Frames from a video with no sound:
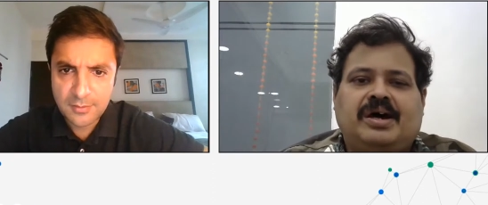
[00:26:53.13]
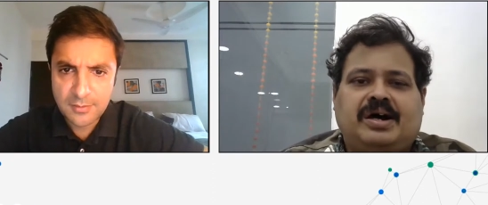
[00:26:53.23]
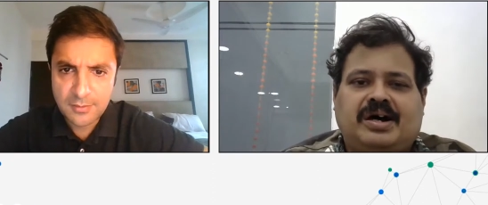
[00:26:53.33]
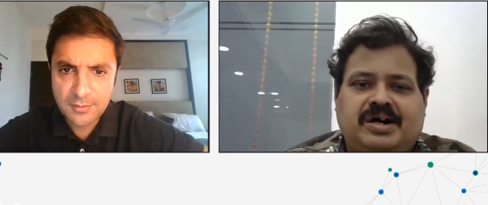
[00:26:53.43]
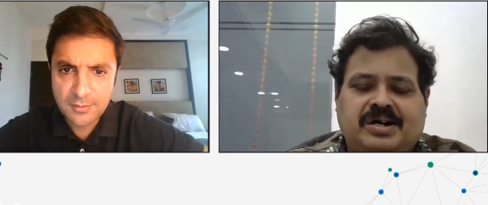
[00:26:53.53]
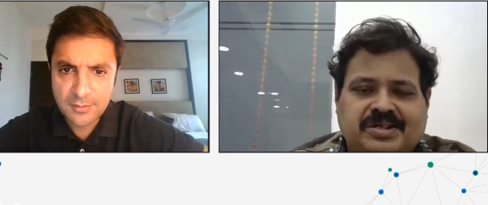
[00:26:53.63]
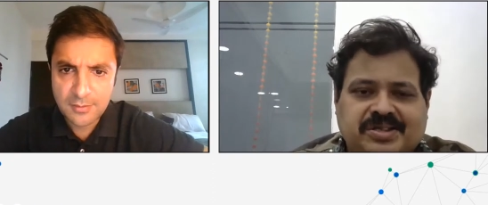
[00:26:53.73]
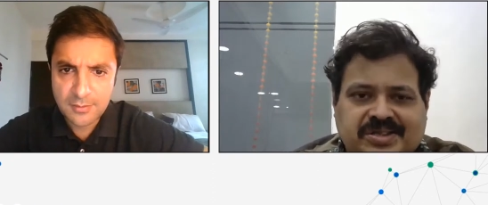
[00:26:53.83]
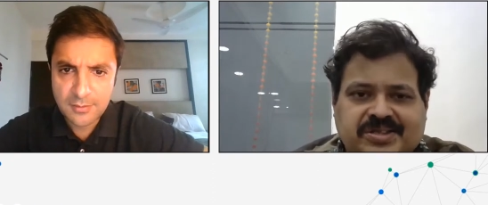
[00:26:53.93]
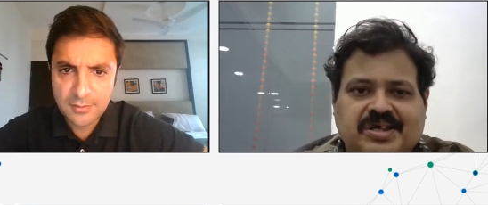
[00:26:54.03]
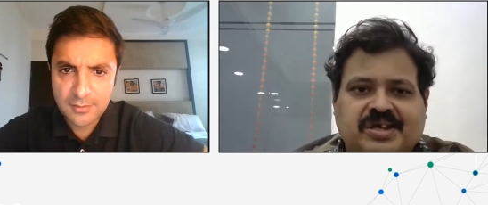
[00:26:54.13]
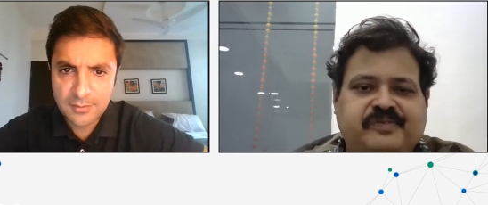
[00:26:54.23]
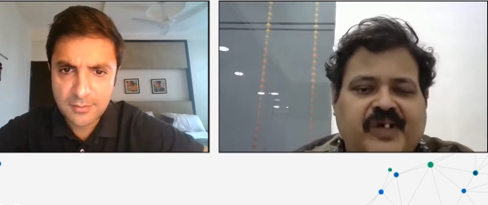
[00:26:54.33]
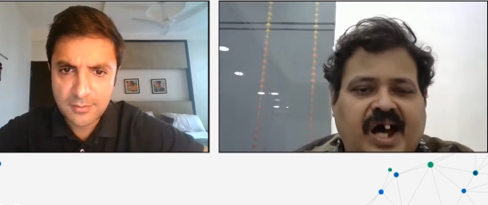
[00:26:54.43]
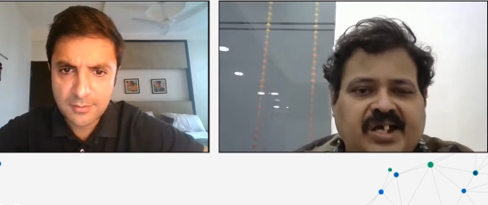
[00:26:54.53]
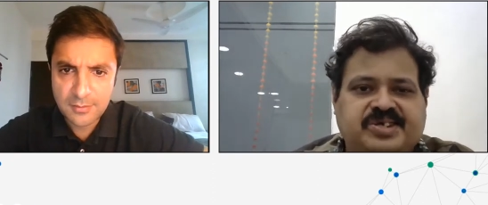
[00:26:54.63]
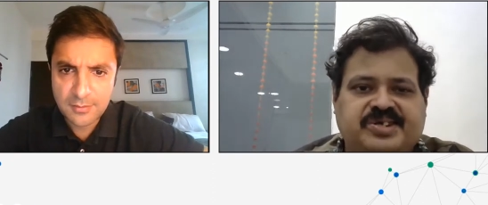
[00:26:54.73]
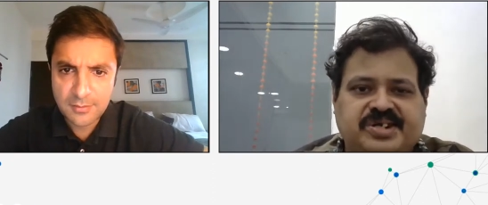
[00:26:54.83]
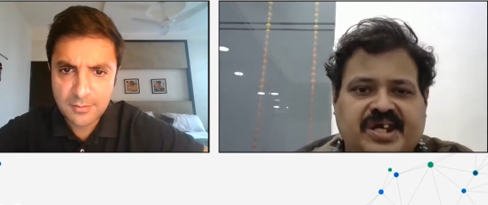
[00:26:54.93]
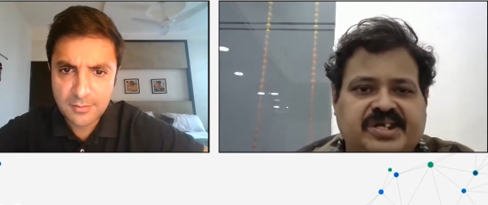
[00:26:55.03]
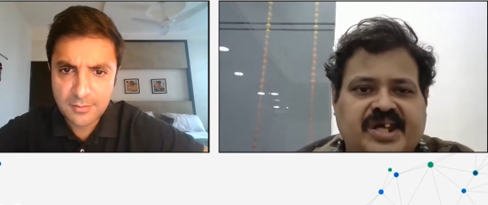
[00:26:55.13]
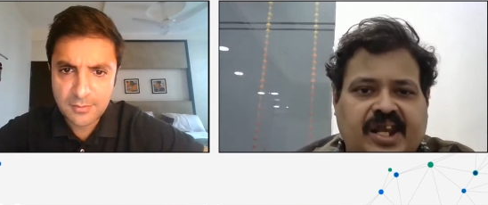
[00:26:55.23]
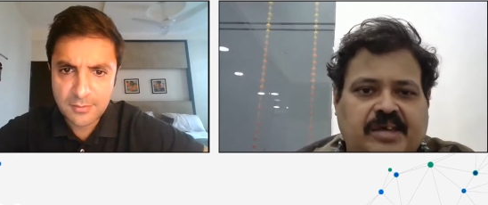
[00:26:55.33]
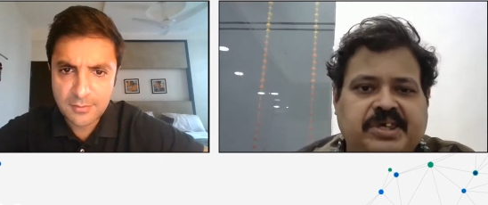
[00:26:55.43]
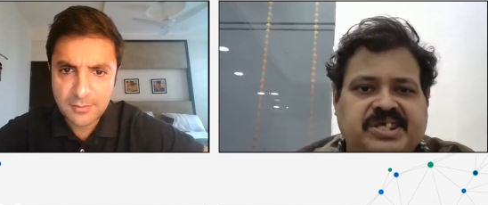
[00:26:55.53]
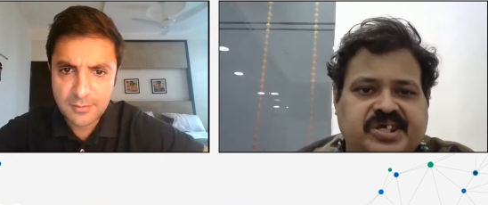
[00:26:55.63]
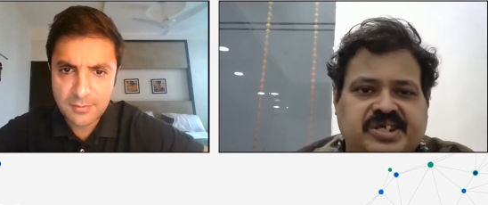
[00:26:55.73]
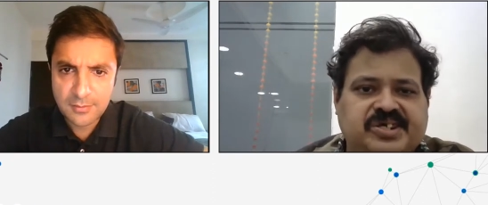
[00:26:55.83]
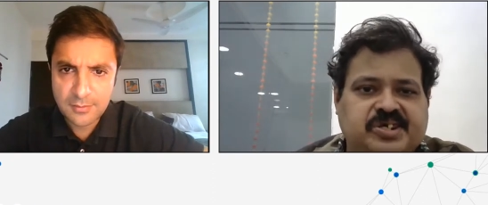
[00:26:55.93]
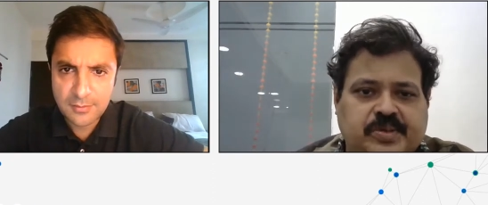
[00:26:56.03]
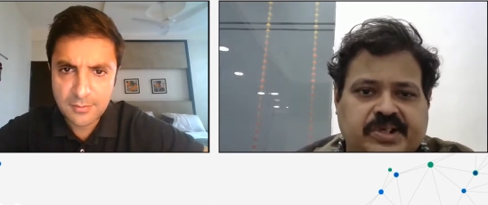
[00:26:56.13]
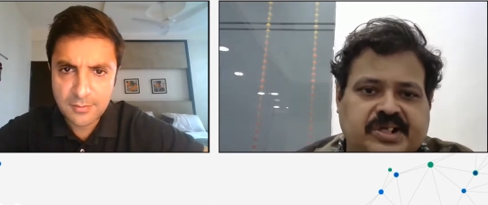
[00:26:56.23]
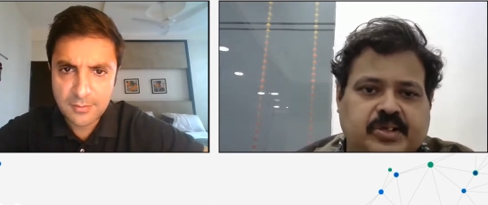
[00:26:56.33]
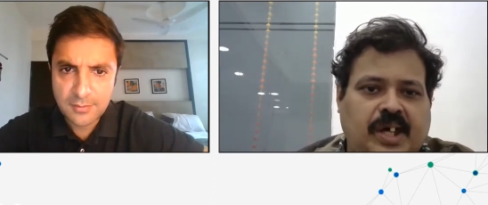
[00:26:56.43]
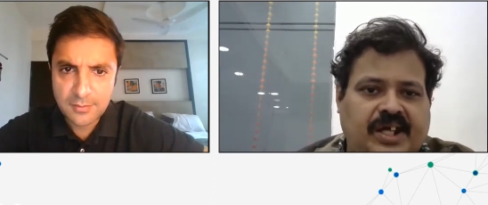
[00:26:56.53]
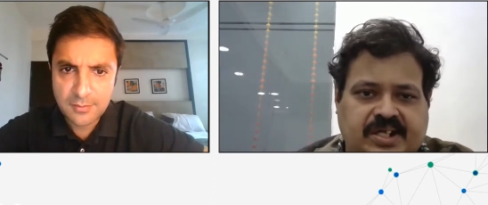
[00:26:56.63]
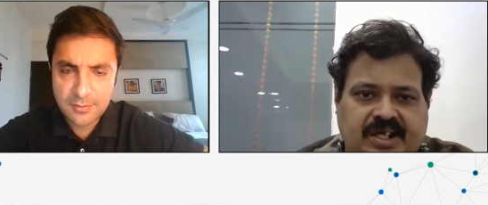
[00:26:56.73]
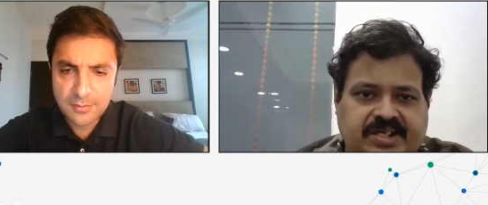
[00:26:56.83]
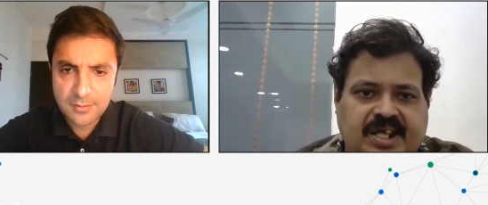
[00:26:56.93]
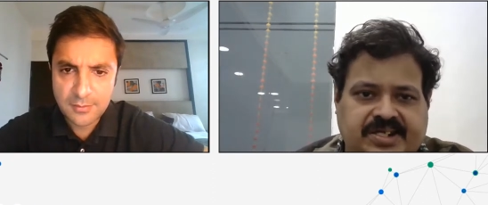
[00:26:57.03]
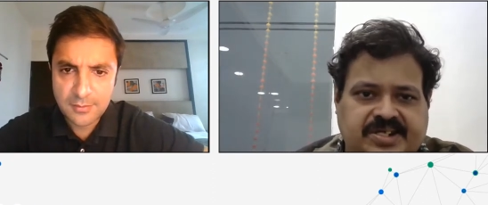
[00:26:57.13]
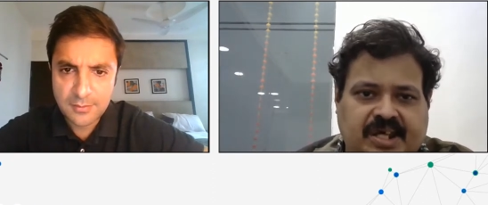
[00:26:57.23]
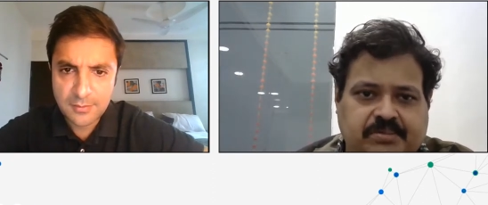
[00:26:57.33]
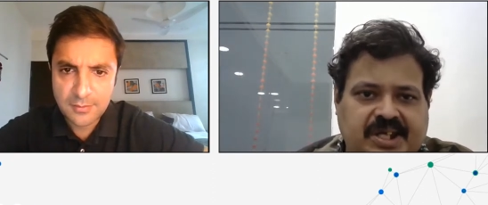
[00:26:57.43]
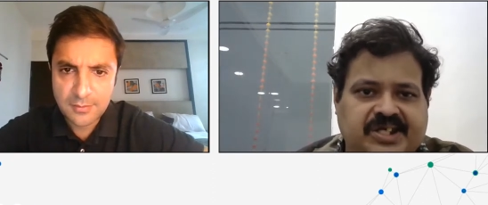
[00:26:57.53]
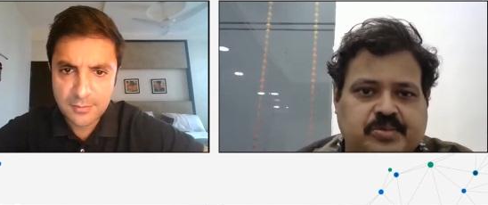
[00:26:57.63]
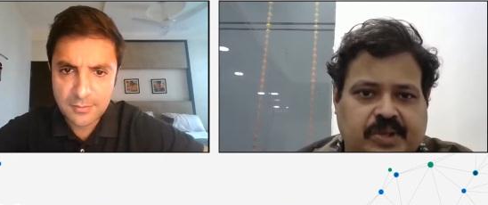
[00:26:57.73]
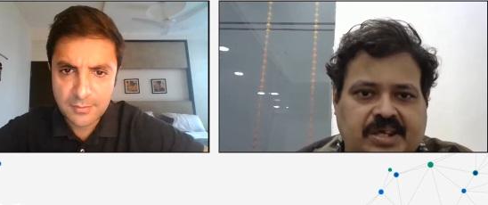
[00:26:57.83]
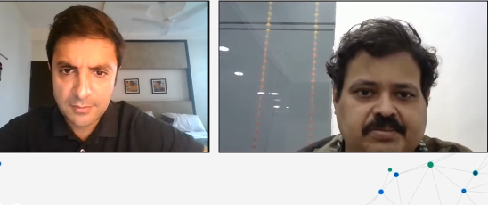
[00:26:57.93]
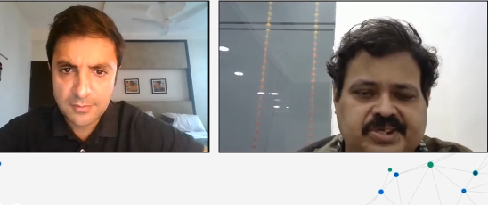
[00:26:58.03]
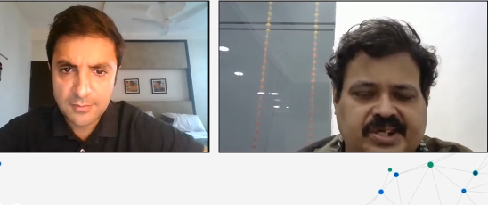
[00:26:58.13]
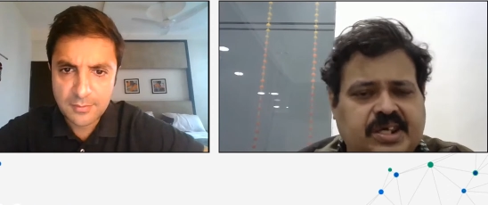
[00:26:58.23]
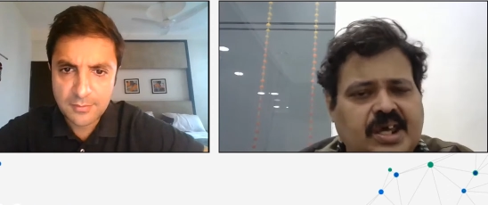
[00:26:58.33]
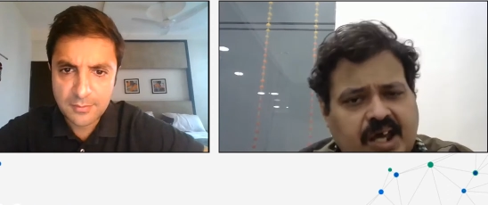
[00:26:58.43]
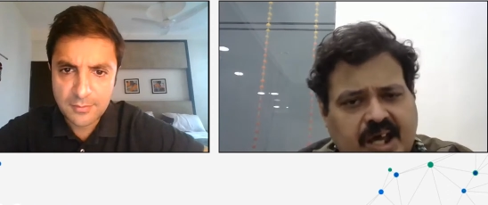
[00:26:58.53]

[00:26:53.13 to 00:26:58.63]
Speaker 1: uh, the fast and dynamic changes were required at that time. That's why I'm saying.